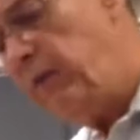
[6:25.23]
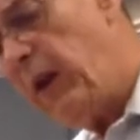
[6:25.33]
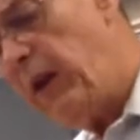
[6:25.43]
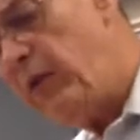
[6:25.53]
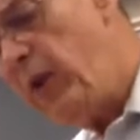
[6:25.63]

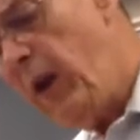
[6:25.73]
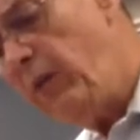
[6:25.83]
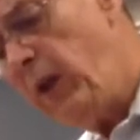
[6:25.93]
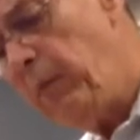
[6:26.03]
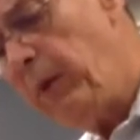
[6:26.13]
got it
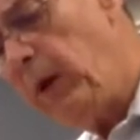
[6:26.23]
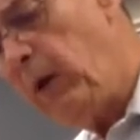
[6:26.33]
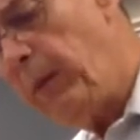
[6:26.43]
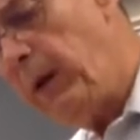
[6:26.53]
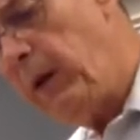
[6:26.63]
just up a
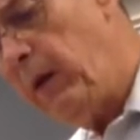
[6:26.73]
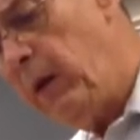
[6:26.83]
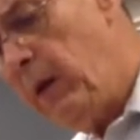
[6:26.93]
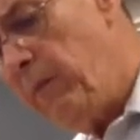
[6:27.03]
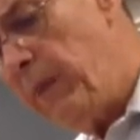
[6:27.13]
little bit.
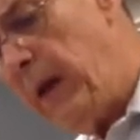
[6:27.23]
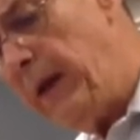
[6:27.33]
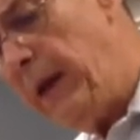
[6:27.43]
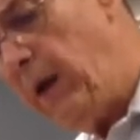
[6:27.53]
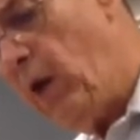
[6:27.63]
I can
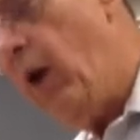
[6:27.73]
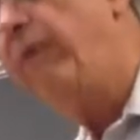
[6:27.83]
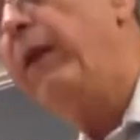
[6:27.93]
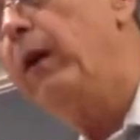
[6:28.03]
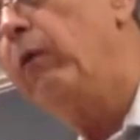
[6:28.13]
get it
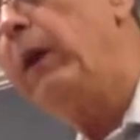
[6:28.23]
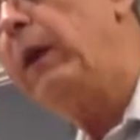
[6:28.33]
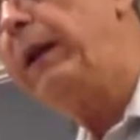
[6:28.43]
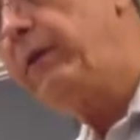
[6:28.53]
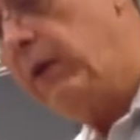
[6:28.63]
off of there
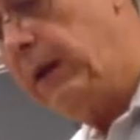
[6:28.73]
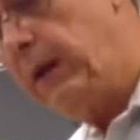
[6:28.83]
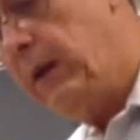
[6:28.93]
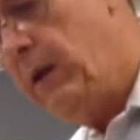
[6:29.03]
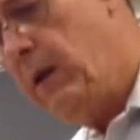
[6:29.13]
real easily.
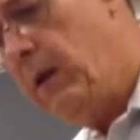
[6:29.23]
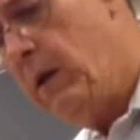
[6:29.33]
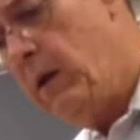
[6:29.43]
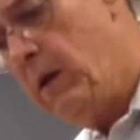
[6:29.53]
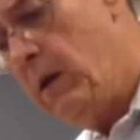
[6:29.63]

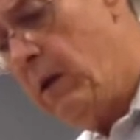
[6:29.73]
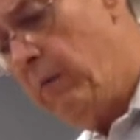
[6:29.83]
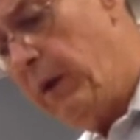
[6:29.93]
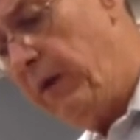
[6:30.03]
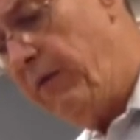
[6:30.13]

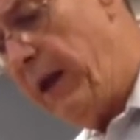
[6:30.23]
But if